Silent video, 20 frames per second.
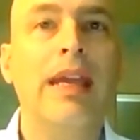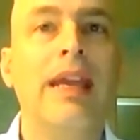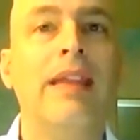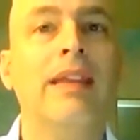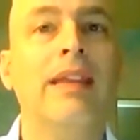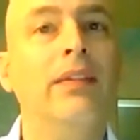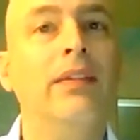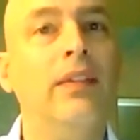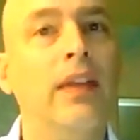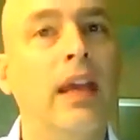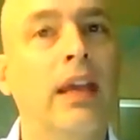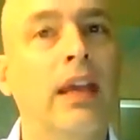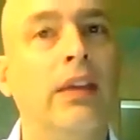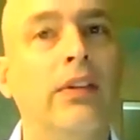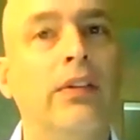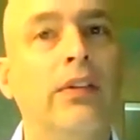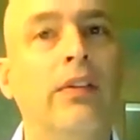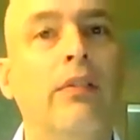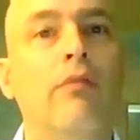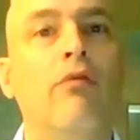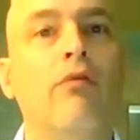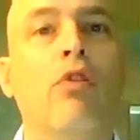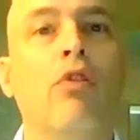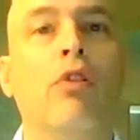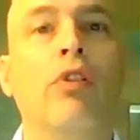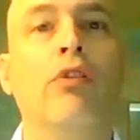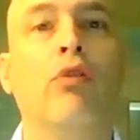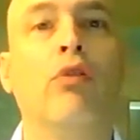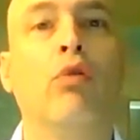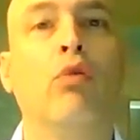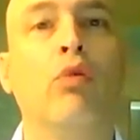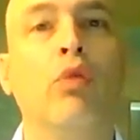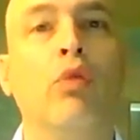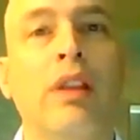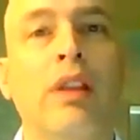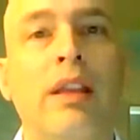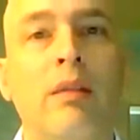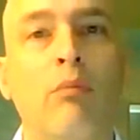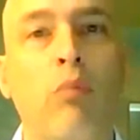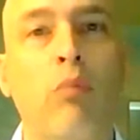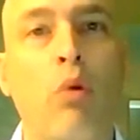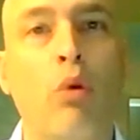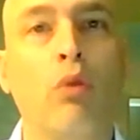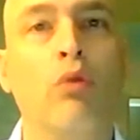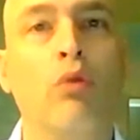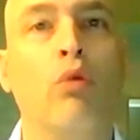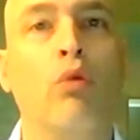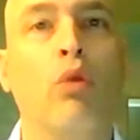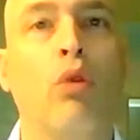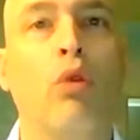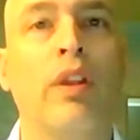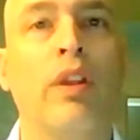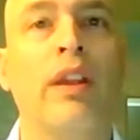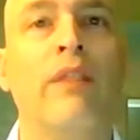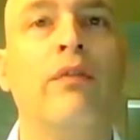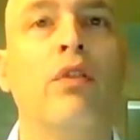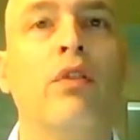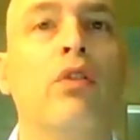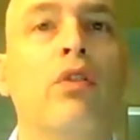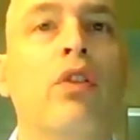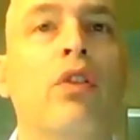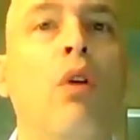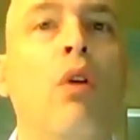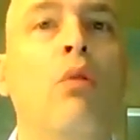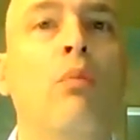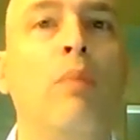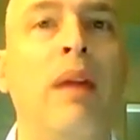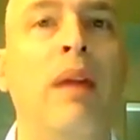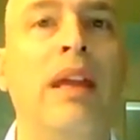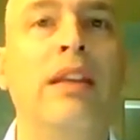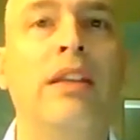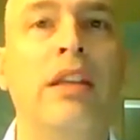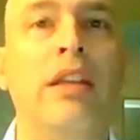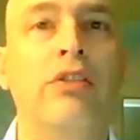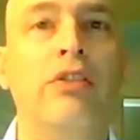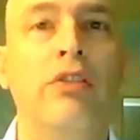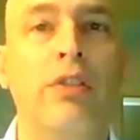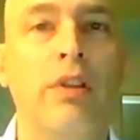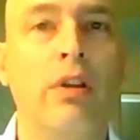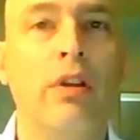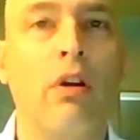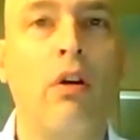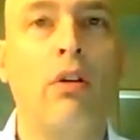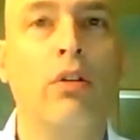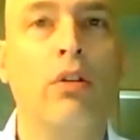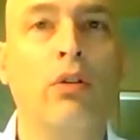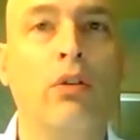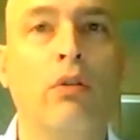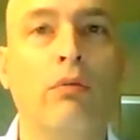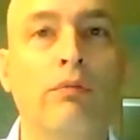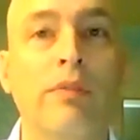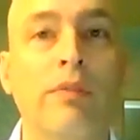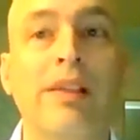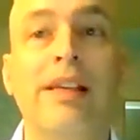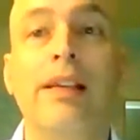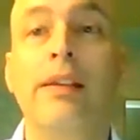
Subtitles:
In this case, there is a really important rule that if you don't pay attention to the article,